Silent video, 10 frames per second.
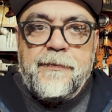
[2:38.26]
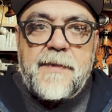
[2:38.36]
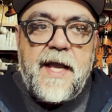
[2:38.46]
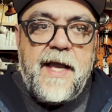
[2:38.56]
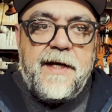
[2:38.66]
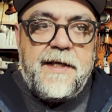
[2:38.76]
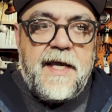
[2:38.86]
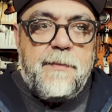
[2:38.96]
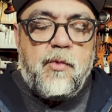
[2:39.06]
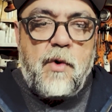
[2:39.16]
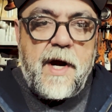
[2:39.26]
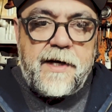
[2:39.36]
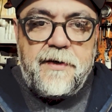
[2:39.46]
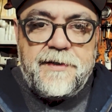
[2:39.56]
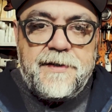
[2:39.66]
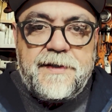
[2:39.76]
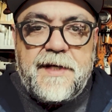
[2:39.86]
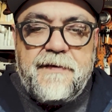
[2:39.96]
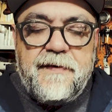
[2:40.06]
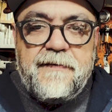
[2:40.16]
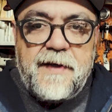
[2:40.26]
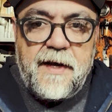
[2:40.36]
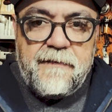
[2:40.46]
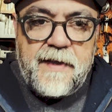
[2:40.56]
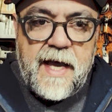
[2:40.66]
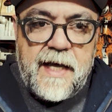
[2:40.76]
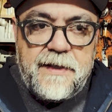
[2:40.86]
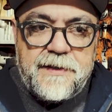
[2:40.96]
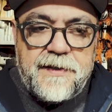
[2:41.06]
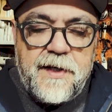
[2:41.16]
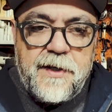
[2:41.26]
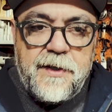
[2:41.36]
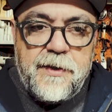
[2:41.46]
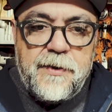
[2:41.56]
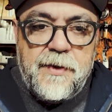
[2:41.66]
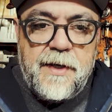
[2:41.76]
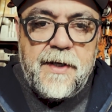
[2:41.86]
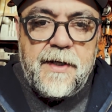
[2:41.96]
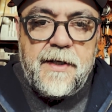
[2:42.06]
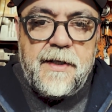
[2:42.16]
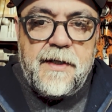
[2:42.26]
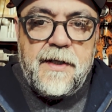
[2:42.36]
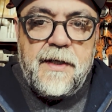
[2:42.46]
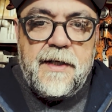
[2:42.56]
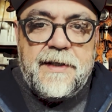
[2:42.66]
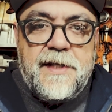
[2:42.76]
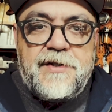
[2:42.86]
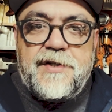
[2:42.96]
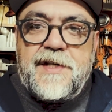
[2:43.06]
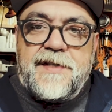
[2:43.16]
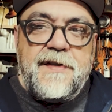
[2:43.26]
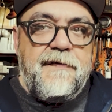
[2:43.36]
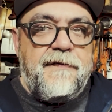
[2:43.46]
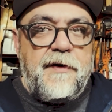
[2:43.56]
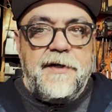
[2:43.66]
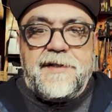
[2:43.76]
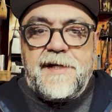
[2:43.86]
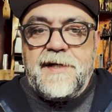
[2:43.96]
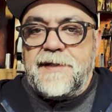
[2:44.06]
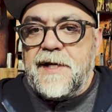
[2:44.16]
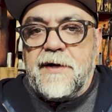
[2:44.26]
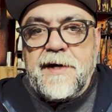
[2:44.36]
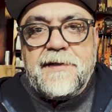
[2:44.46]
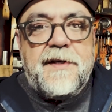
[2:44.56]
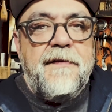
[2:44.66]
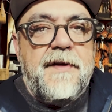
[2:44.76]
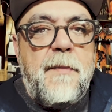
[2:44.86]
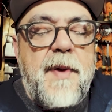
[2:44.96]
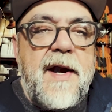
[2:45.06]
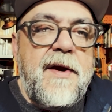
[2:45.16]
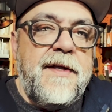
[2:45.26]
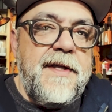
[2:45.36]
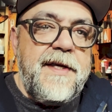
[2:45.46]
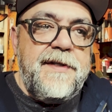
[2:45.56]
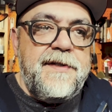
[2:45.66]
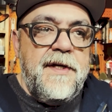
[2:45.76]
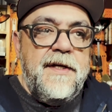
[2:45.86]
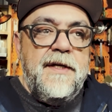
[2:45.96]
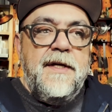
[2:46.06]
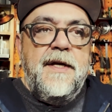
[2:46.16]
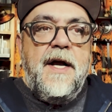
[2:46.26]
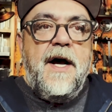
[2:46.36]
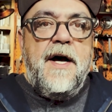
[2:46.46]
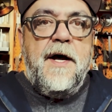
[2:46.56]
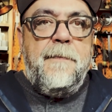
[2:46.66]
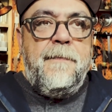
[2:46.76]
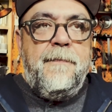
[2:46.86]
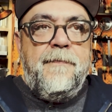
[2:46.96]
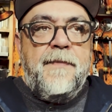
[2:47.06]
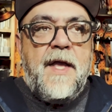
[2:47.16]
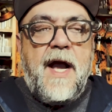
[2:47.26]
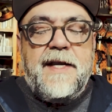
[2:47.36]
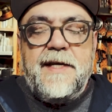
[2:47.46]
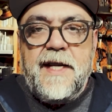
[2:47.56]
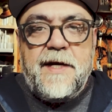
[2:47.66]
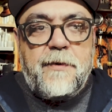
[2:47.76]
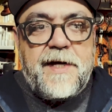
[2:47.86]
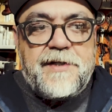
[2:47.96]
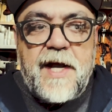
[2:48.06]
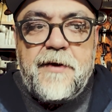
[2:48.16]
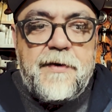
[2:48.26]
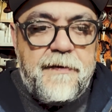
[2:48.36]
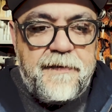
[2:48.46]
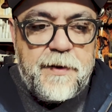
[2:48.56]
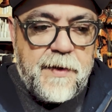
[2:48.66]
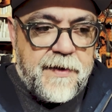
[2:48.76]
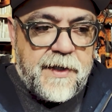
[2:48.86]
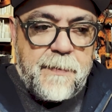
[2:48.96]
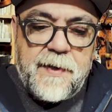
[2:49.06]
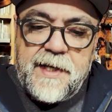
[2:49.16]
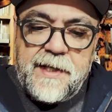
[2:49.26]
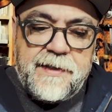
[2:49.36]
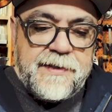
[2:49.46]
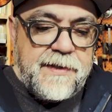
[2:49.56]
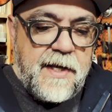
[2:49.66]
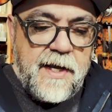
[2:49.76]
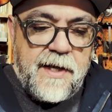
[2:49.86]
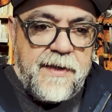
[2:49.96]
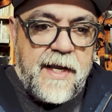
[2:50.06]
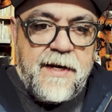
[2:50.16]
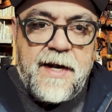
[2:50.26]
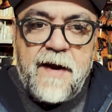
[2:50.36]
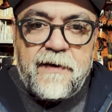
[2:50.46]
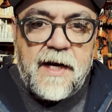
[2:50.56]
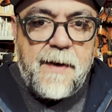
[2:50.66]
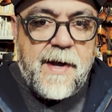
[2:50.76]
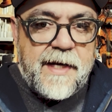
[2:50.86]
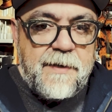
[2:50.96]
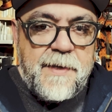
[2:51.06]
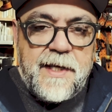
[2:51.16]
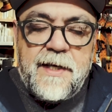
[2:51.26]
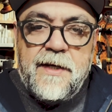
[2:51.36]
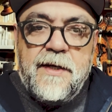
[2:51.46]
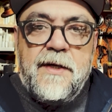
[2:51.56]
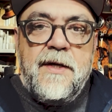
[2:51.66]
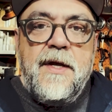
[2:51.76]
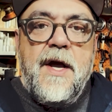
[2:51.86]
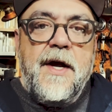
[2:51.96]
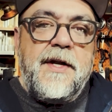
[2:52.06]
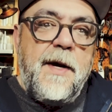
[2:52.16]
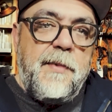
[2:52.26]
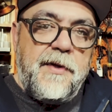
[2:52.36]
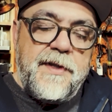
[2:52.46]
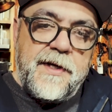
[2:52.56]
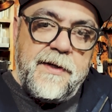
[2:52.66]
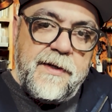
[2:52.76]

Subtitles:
and keep records and stuff of that. So this is just the first in a series of comparing these. I did reach out to a few other companies. They never got back to me. A couple of